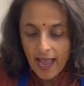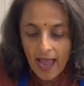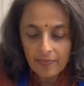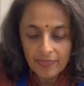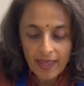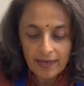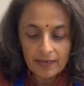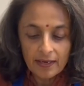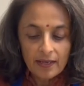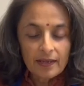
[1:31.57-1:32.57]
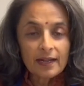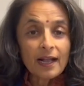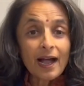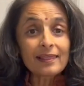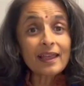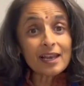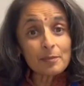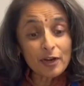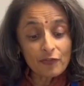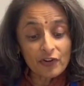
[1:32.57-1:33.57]
And then a little
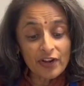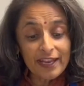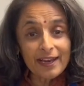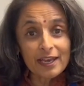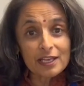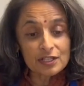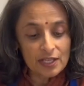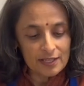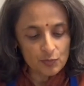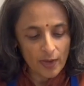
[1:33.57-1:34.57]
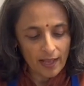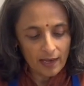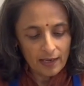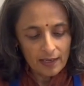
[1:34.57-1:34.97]
bit of green onions as well